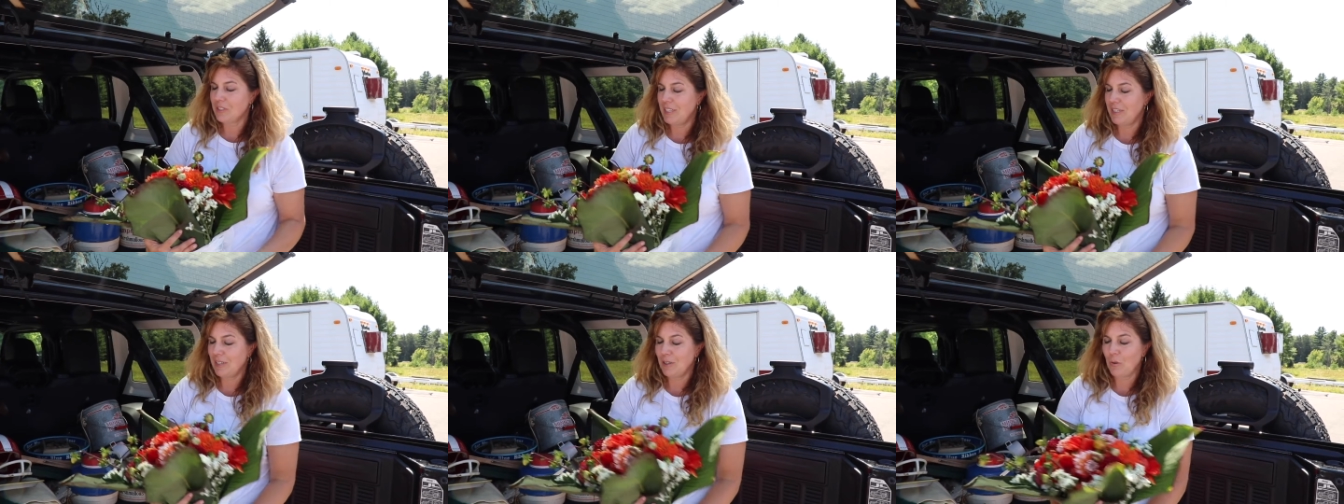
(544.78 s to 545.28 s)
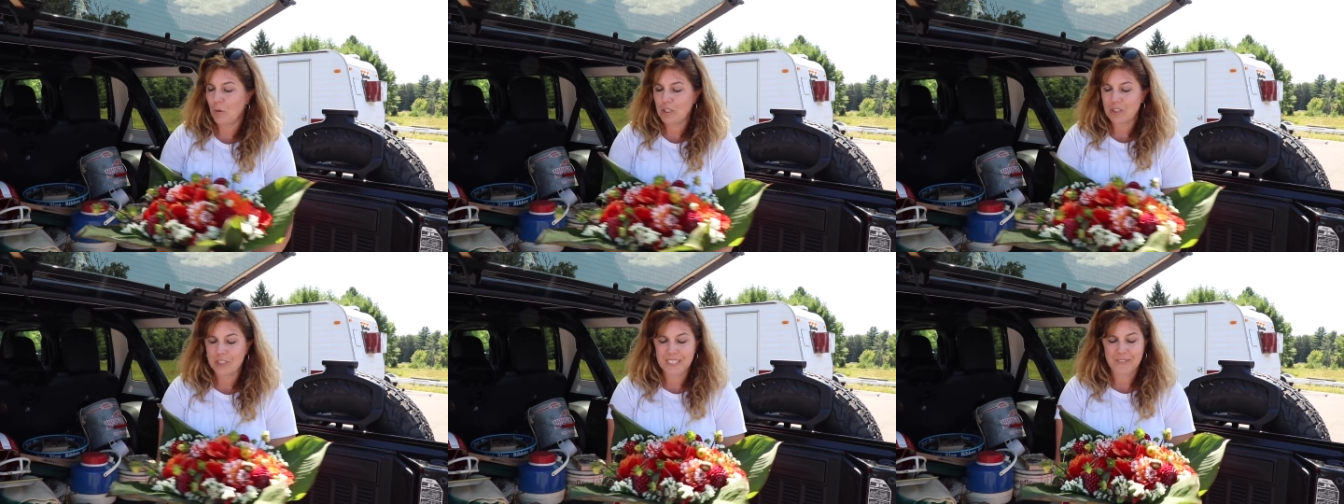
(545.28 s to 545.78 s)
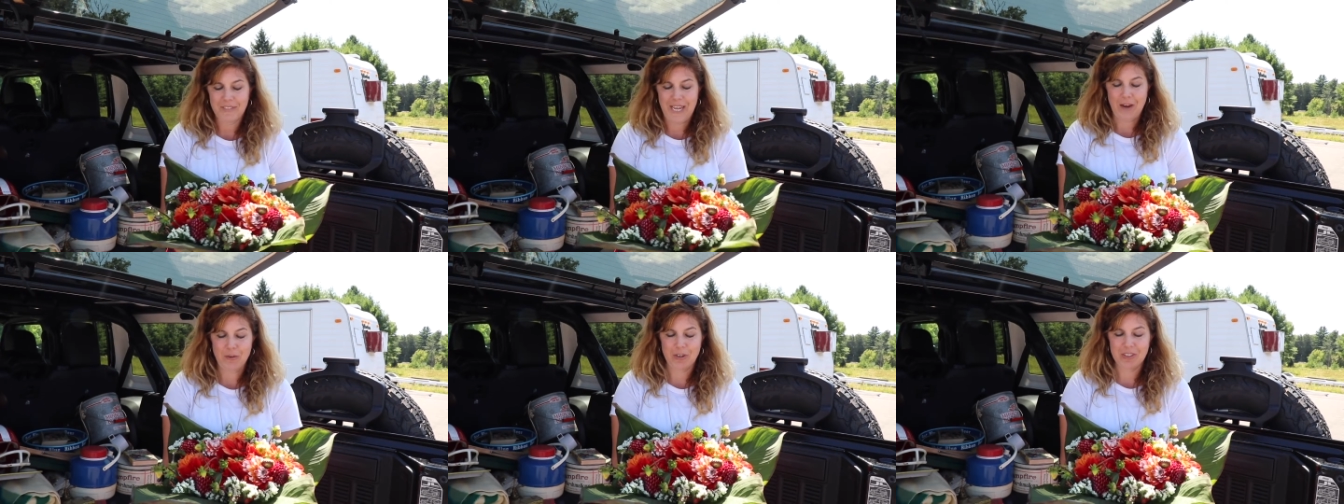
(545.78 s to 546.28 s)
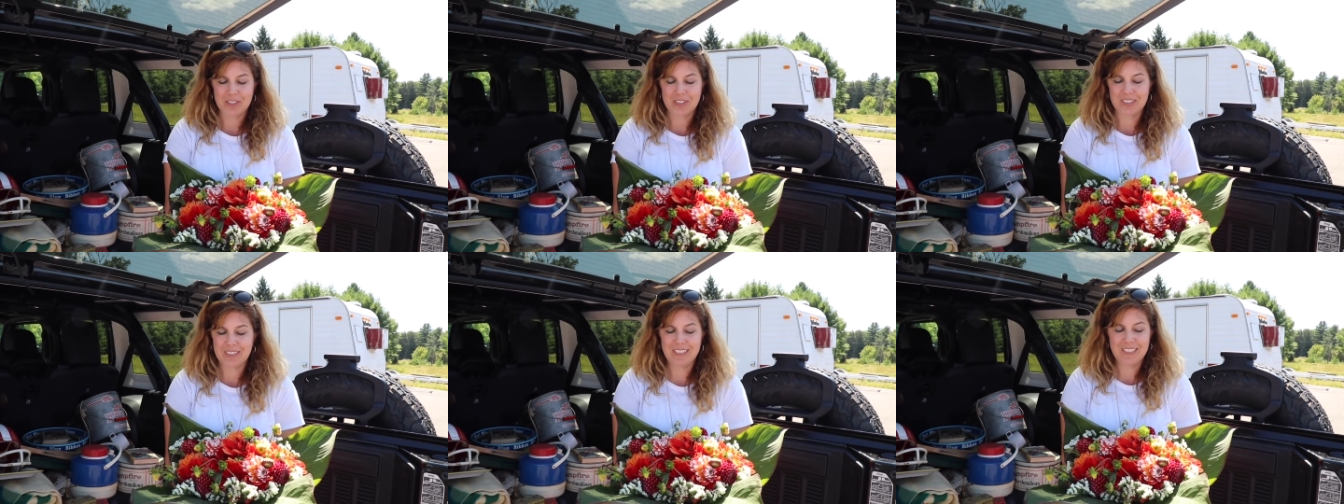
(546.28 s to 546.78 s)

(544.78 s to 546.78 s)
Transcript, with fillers: and the gorgeous flowers.